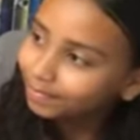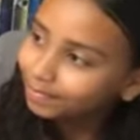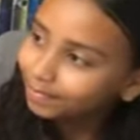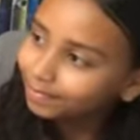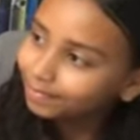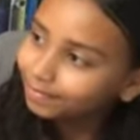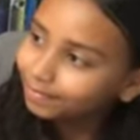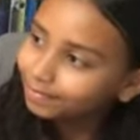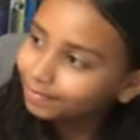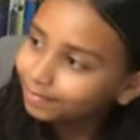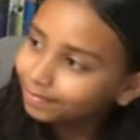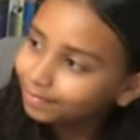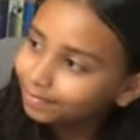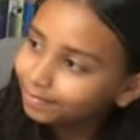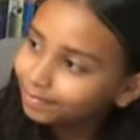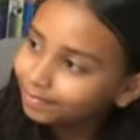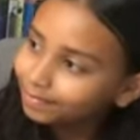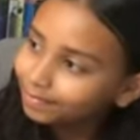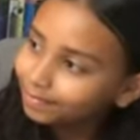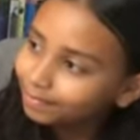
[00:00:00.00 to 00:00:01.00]

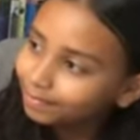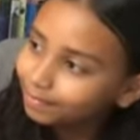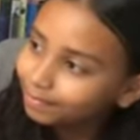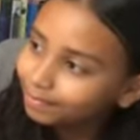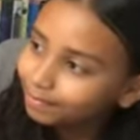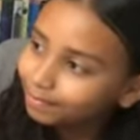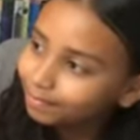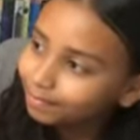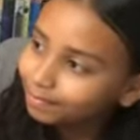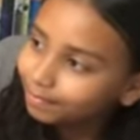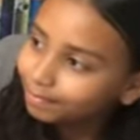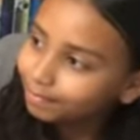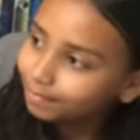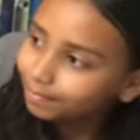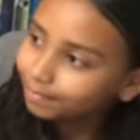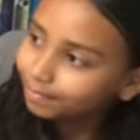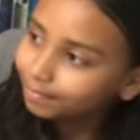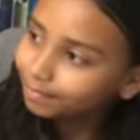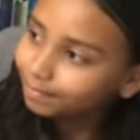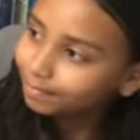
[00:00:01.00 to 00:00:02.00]

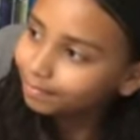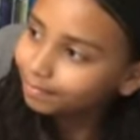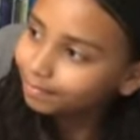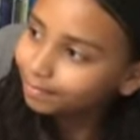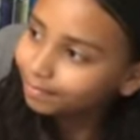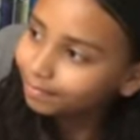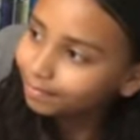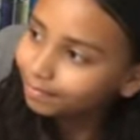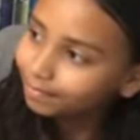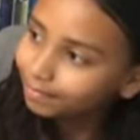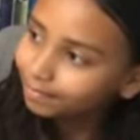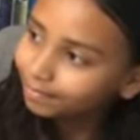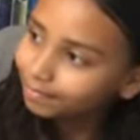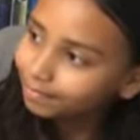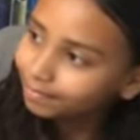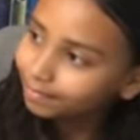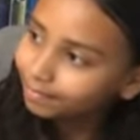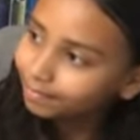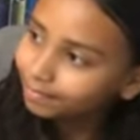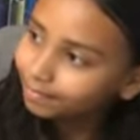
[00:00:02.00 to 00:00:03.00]

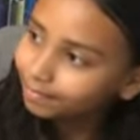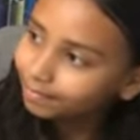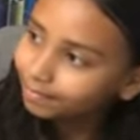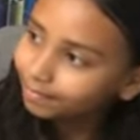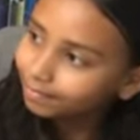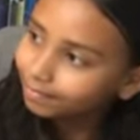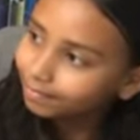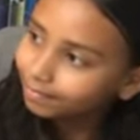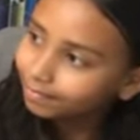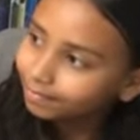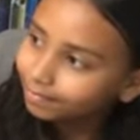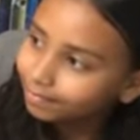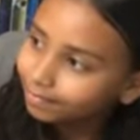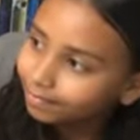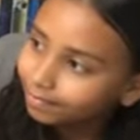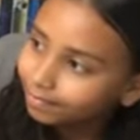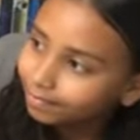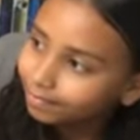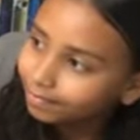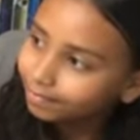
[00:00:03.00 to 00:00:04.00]

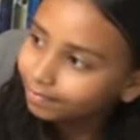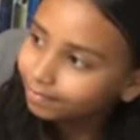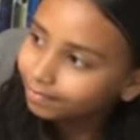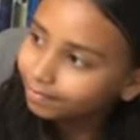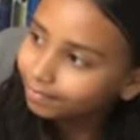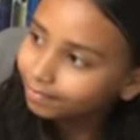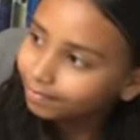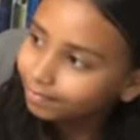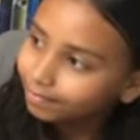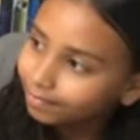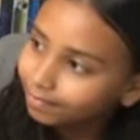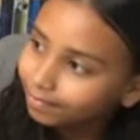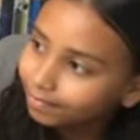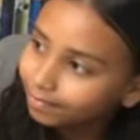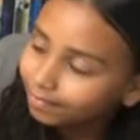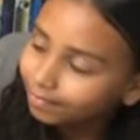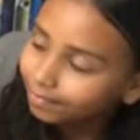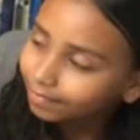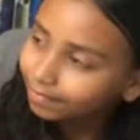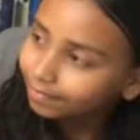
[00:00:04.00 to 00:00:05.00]

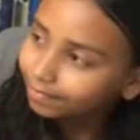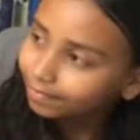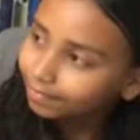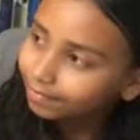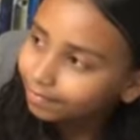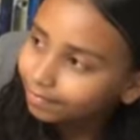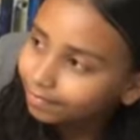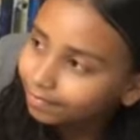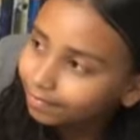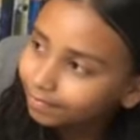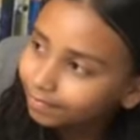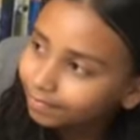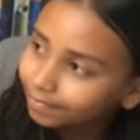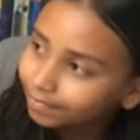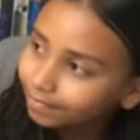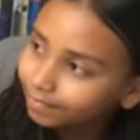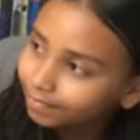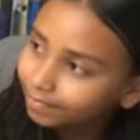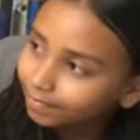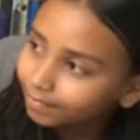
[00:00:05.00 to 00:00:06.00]

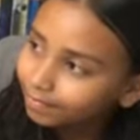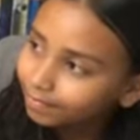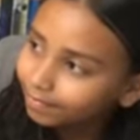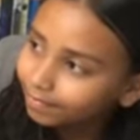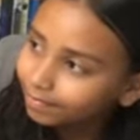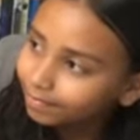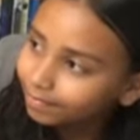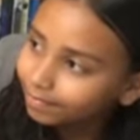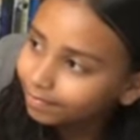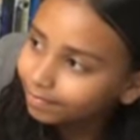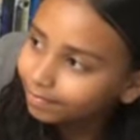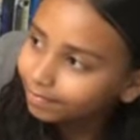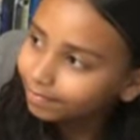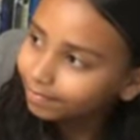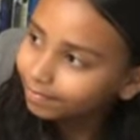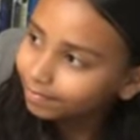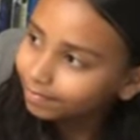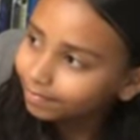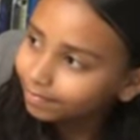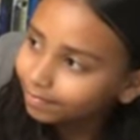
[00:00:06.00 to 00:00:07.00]

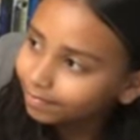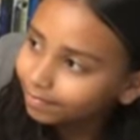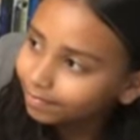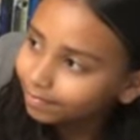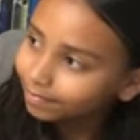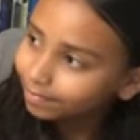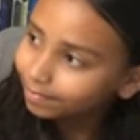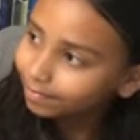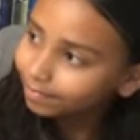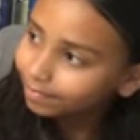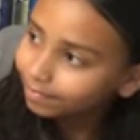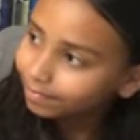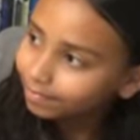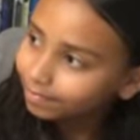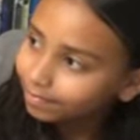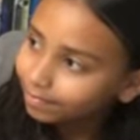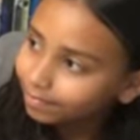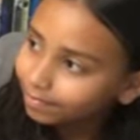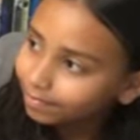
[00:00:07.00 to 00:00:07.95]
No words are spoken by the person on screen.